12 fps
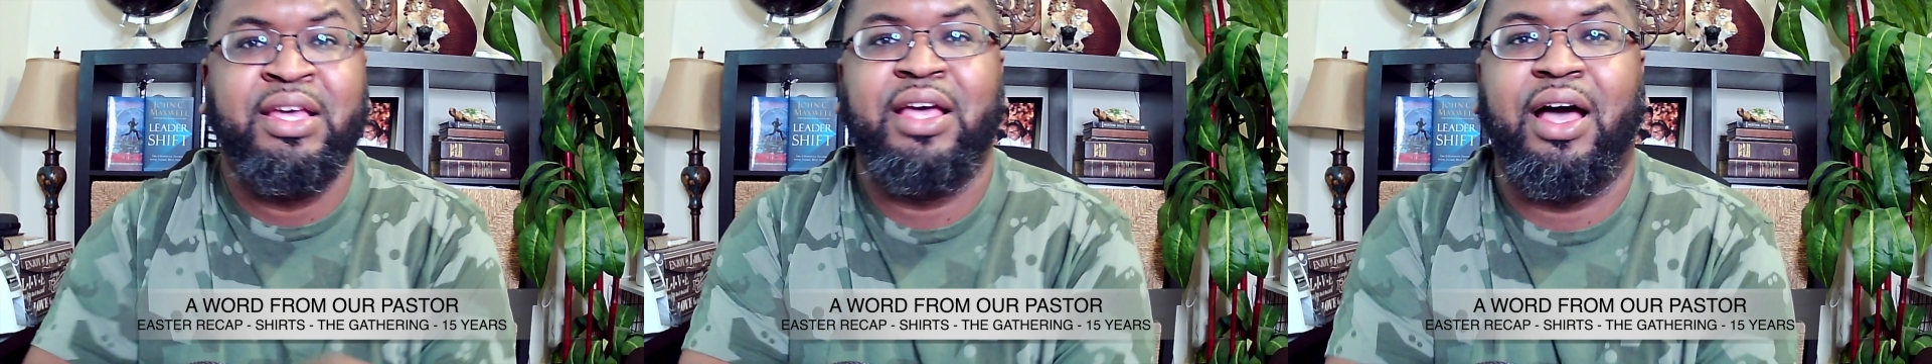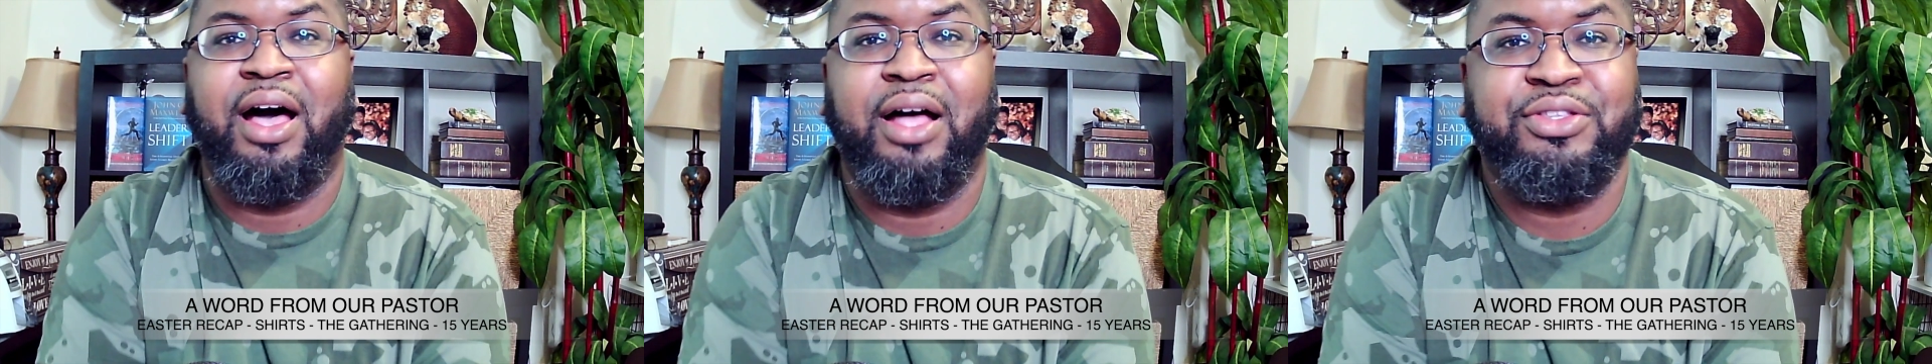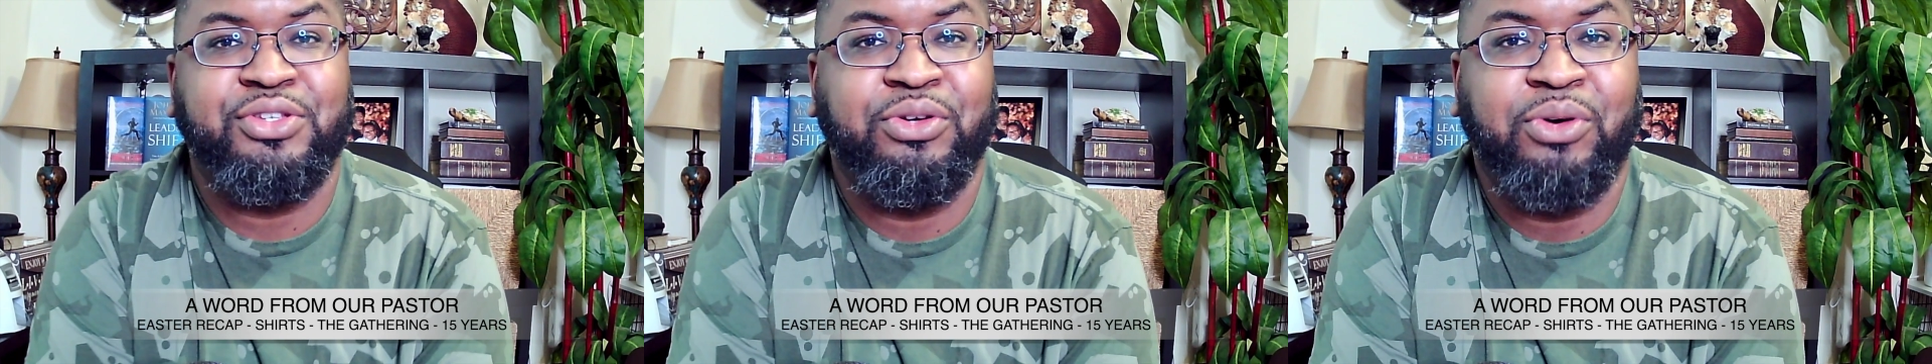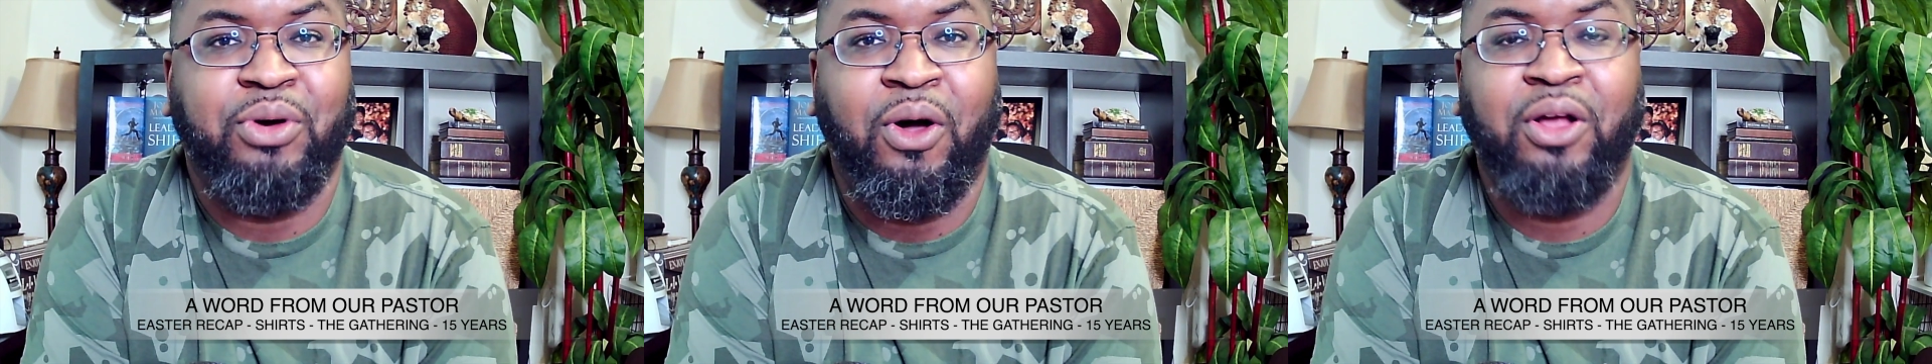uh, to
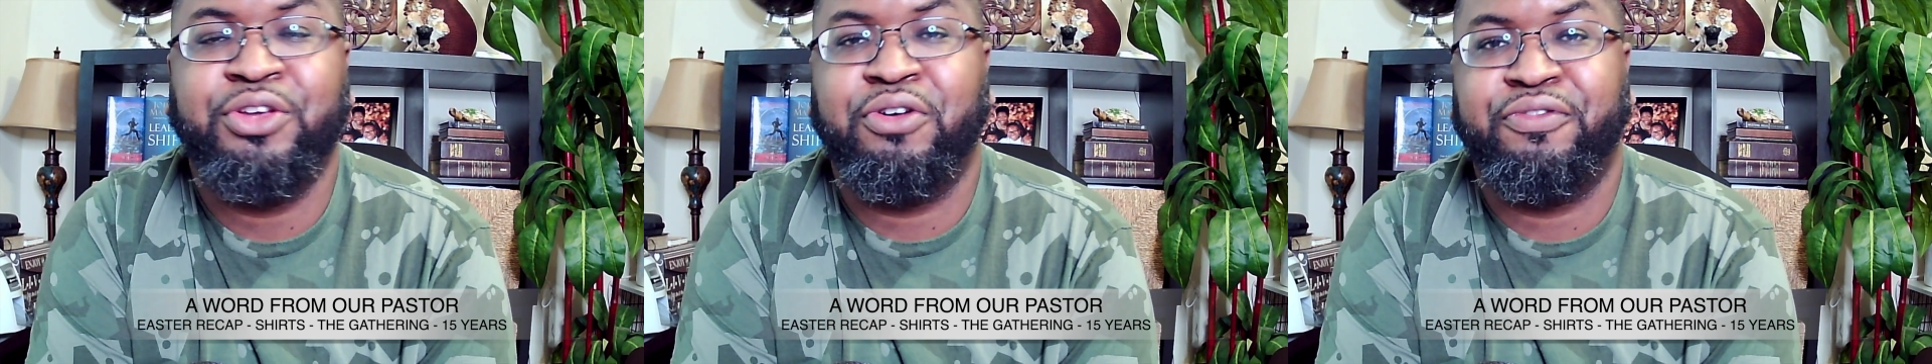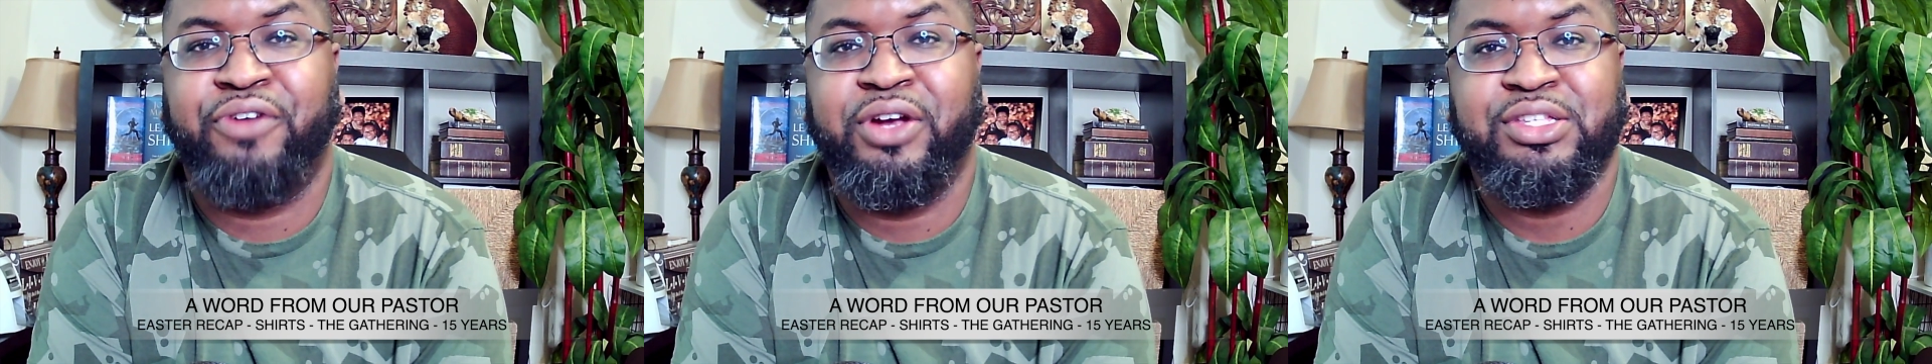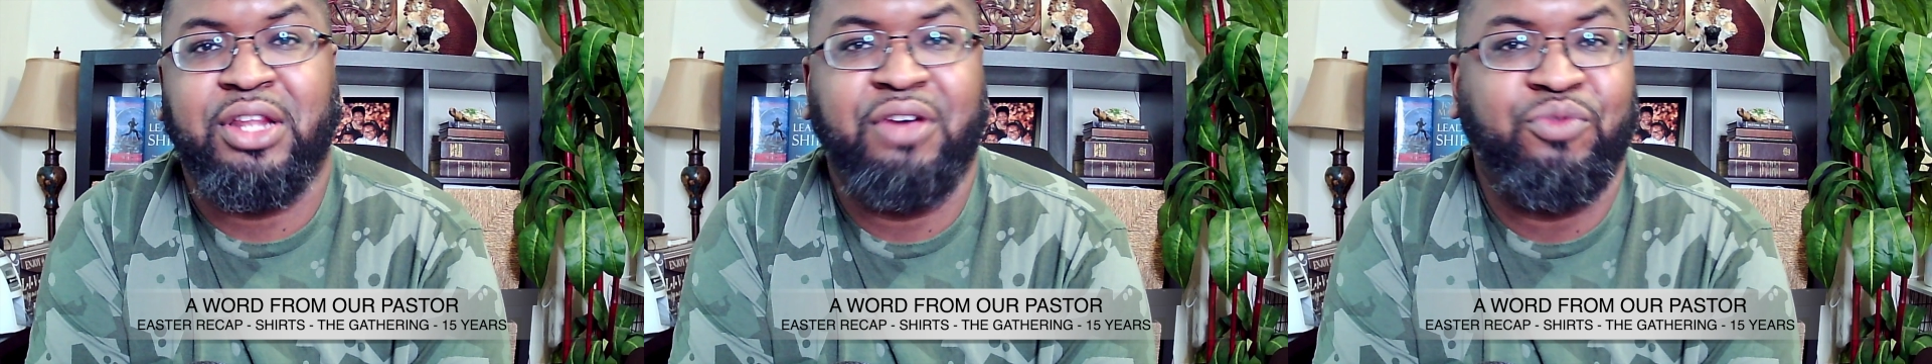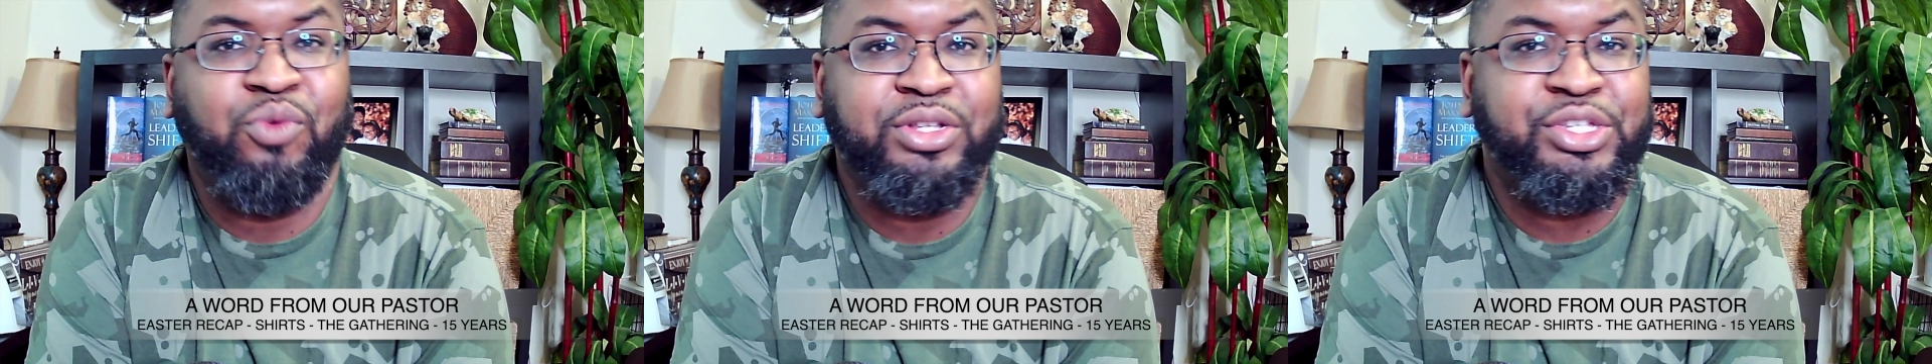all your friends, loved ones,